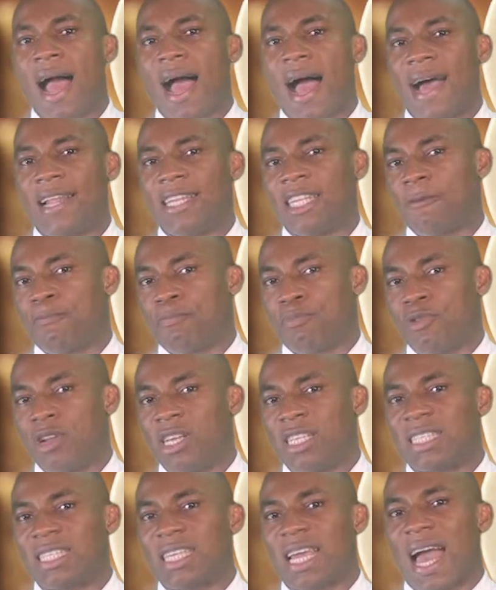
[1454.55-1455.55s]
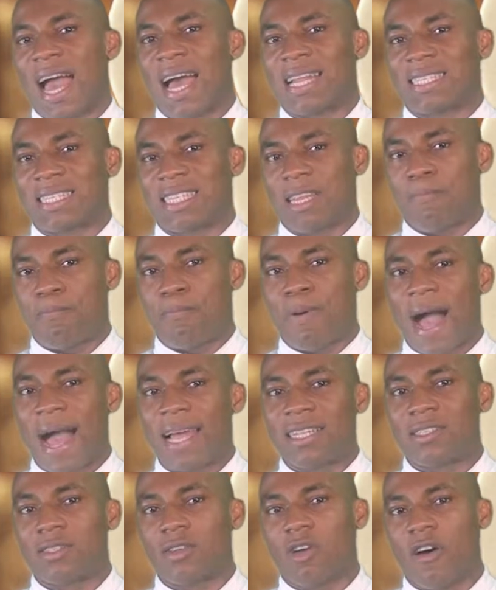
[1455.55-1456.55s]
and the priest at the
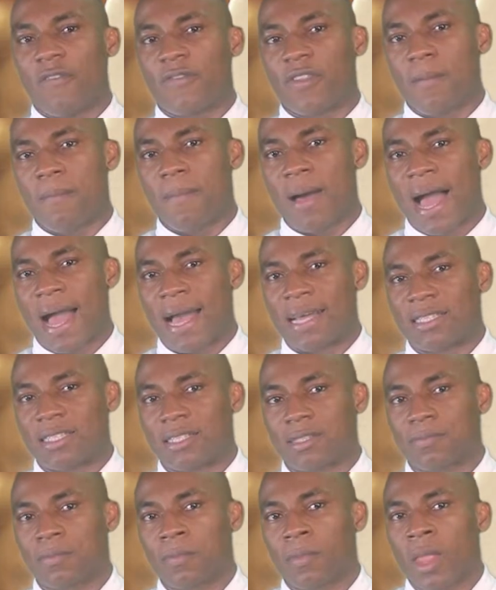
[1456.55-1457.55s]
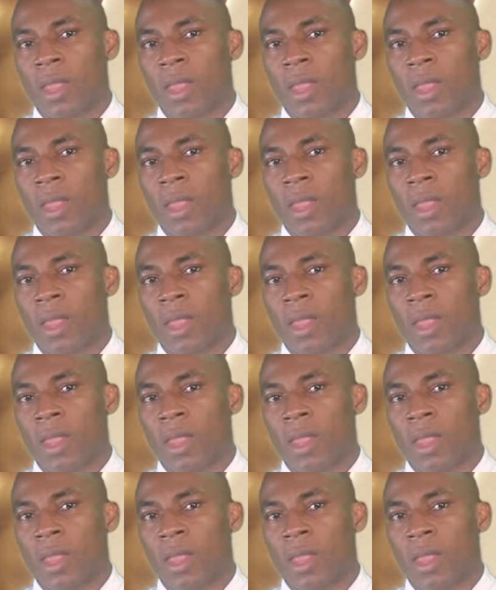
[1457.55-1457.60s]
part of the Mass,